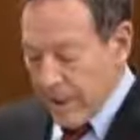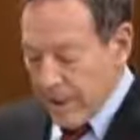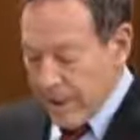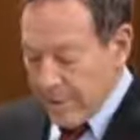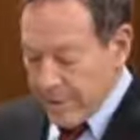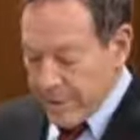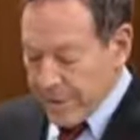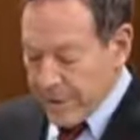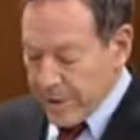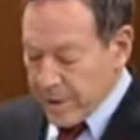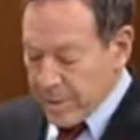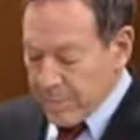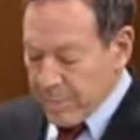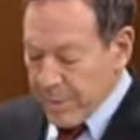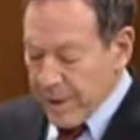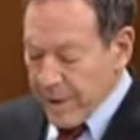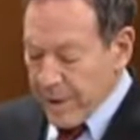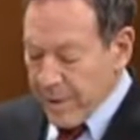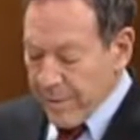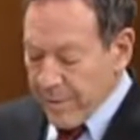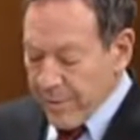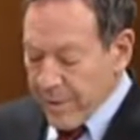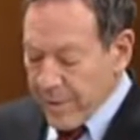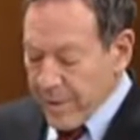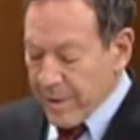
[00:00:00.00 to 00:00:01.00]
Mr. Speaker,
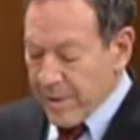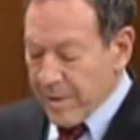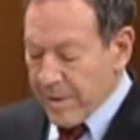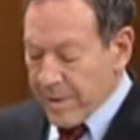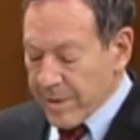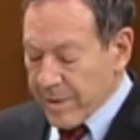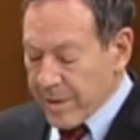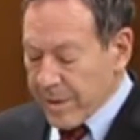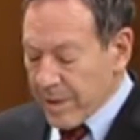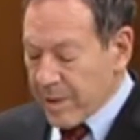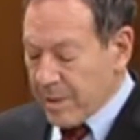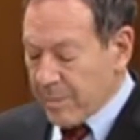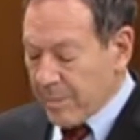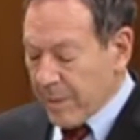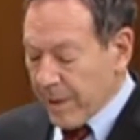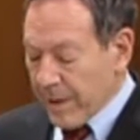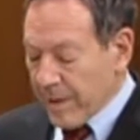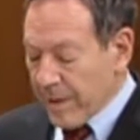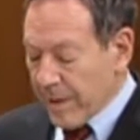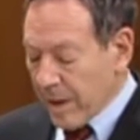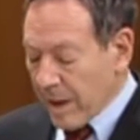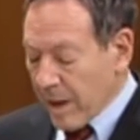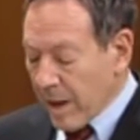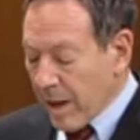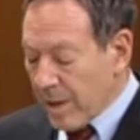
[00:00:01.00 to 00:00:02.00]
further anticipating
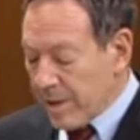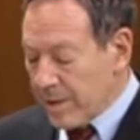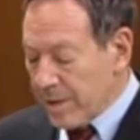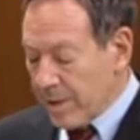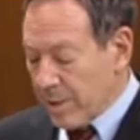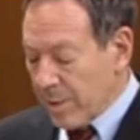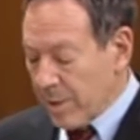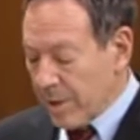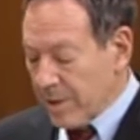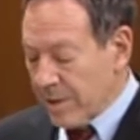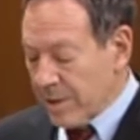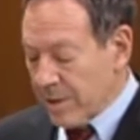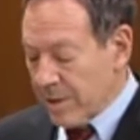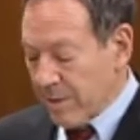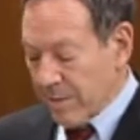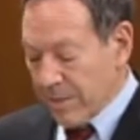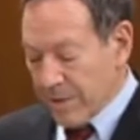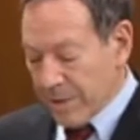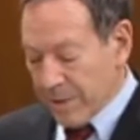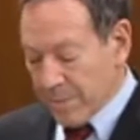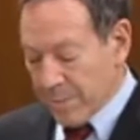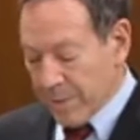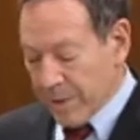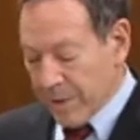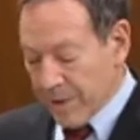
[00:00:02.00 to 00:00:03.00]
the consequences of
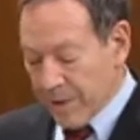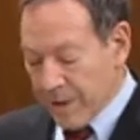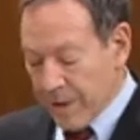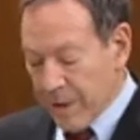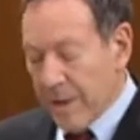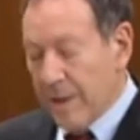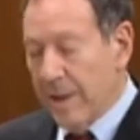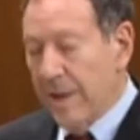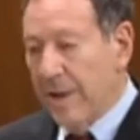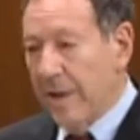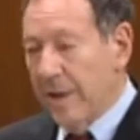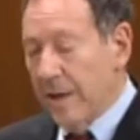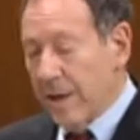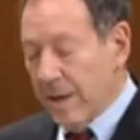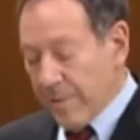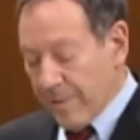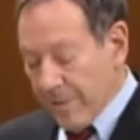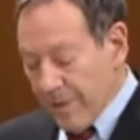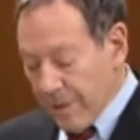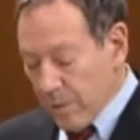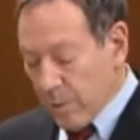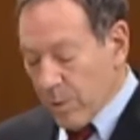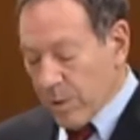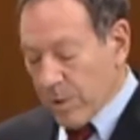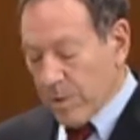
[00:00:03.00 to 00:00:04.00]
this bill, if
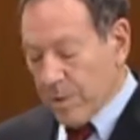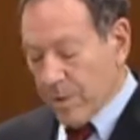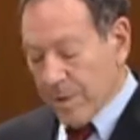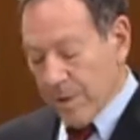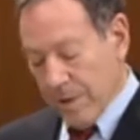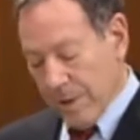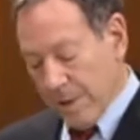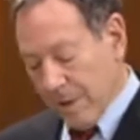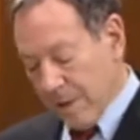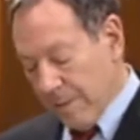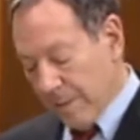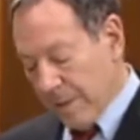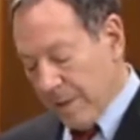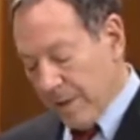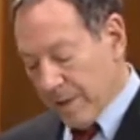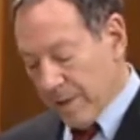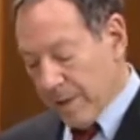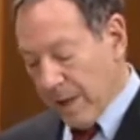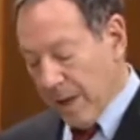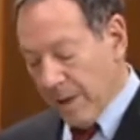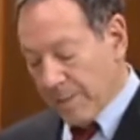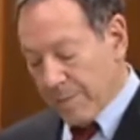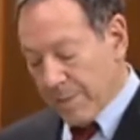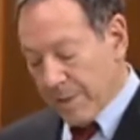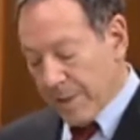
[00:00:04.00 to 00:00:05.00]
it were to be
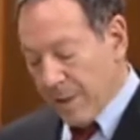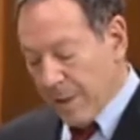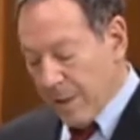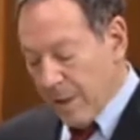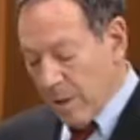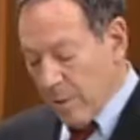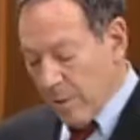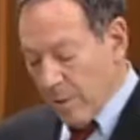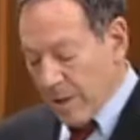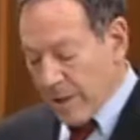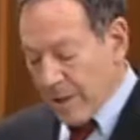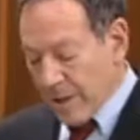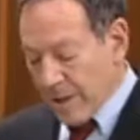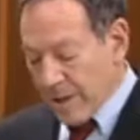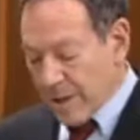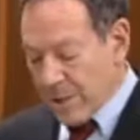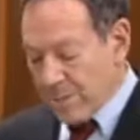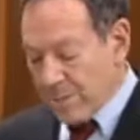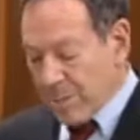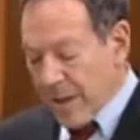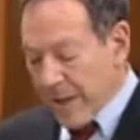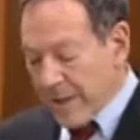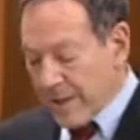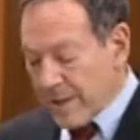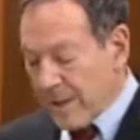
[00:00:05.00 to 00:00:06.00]
adopted, we can
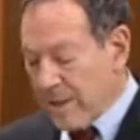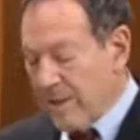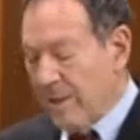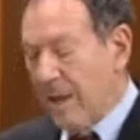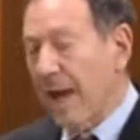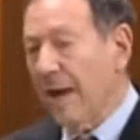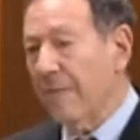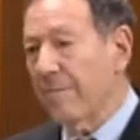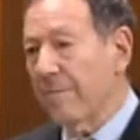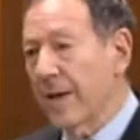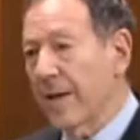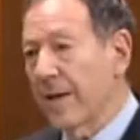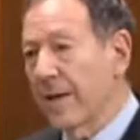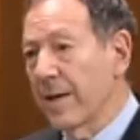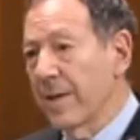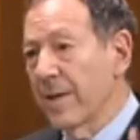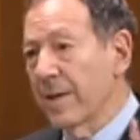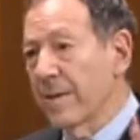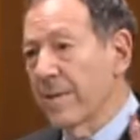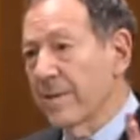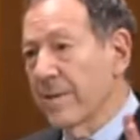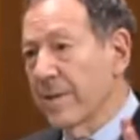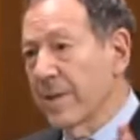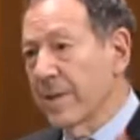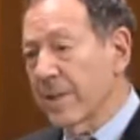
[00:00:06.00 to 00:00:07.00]
expect it to have a
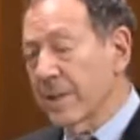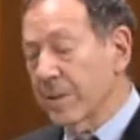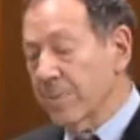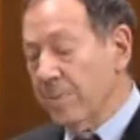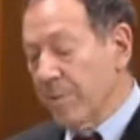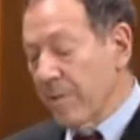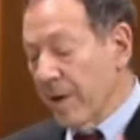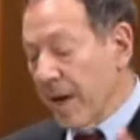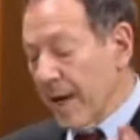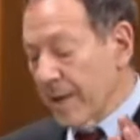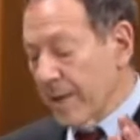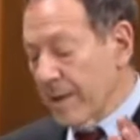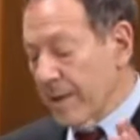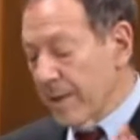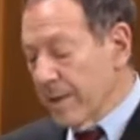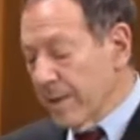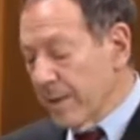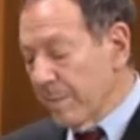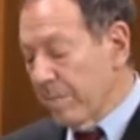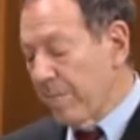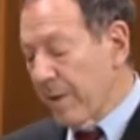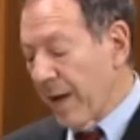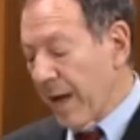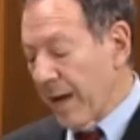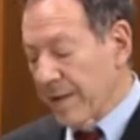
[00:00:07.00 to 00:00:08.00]
disparate
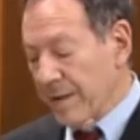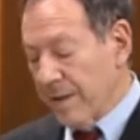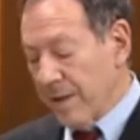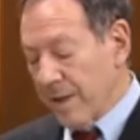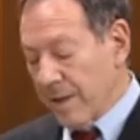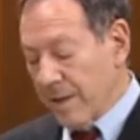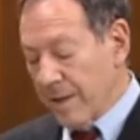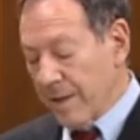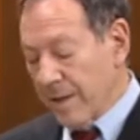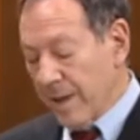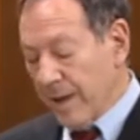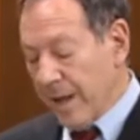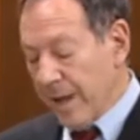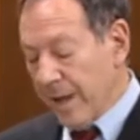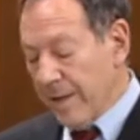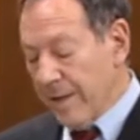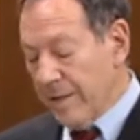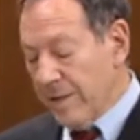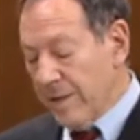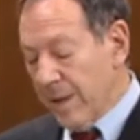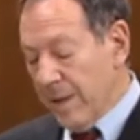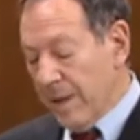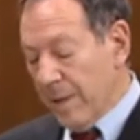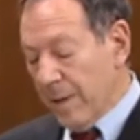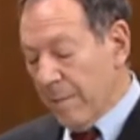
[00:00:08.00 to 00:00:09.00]
impact on Canadians
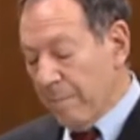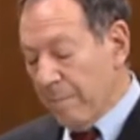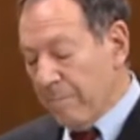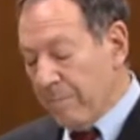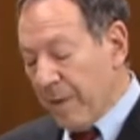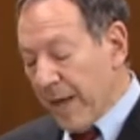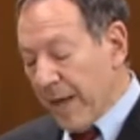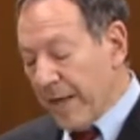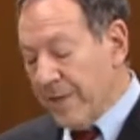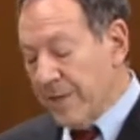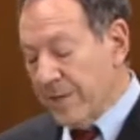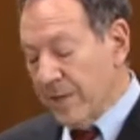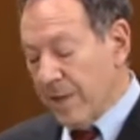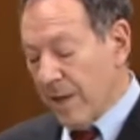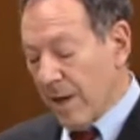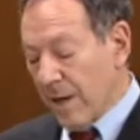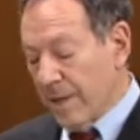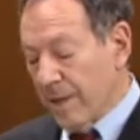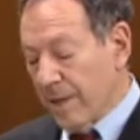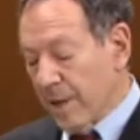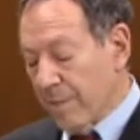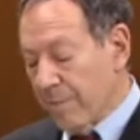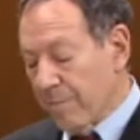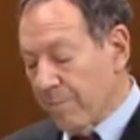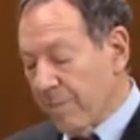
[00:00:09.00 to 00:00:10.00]
based on
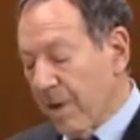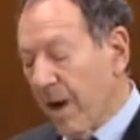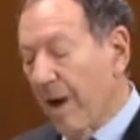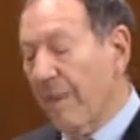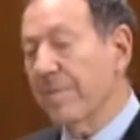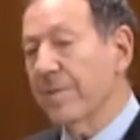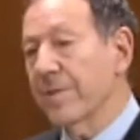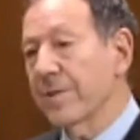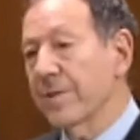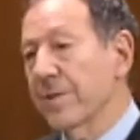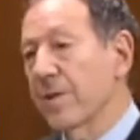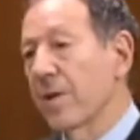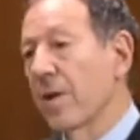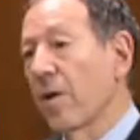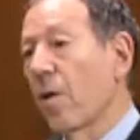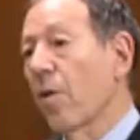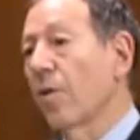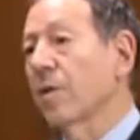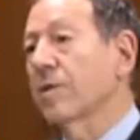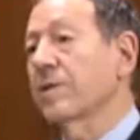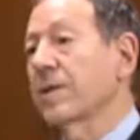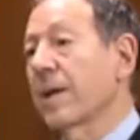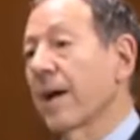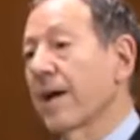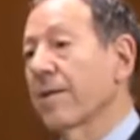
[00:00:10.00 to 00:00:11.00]
their province or
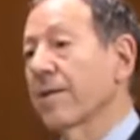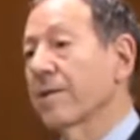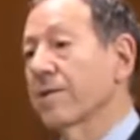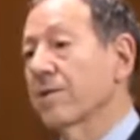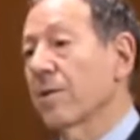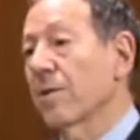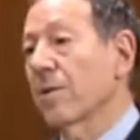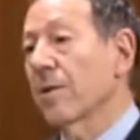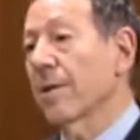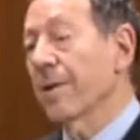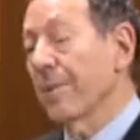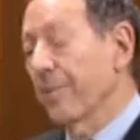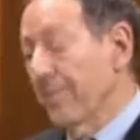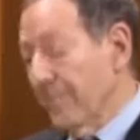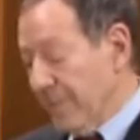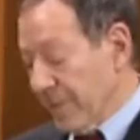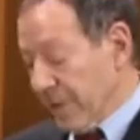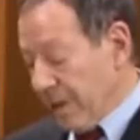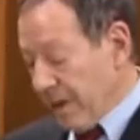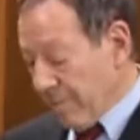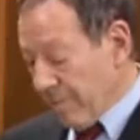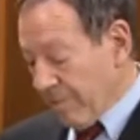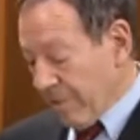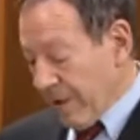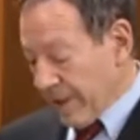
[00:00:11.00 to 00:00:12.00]
territory
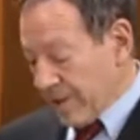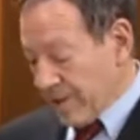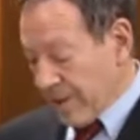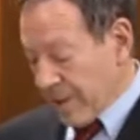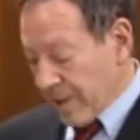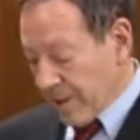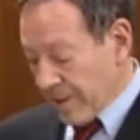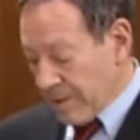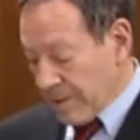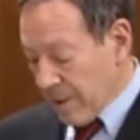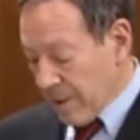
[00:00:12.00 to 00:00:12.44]
of residence.